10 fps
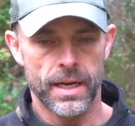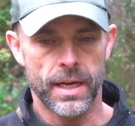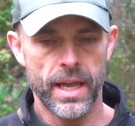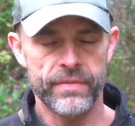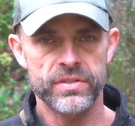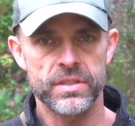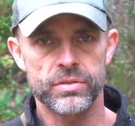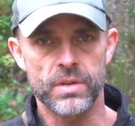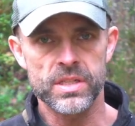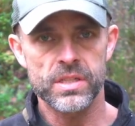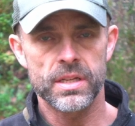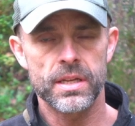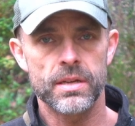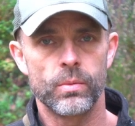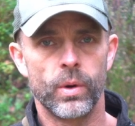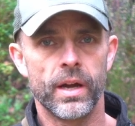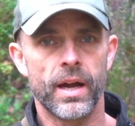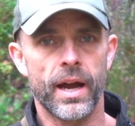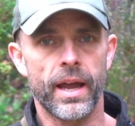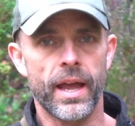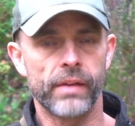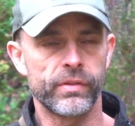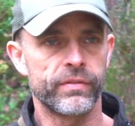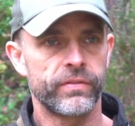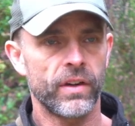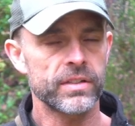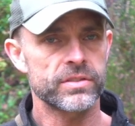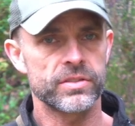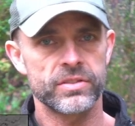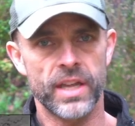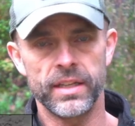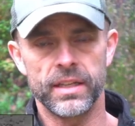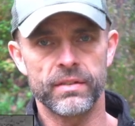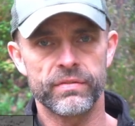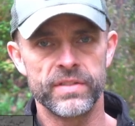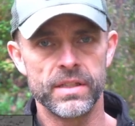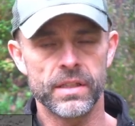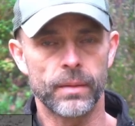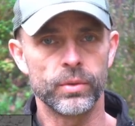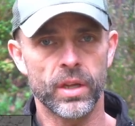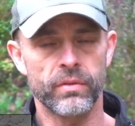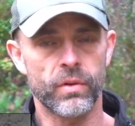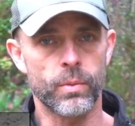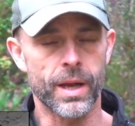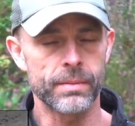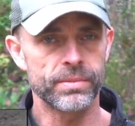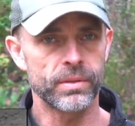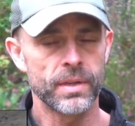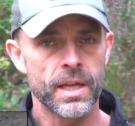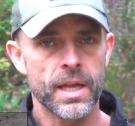I have a situation here where I have a fox standing in a field. I'm looking for wild boar.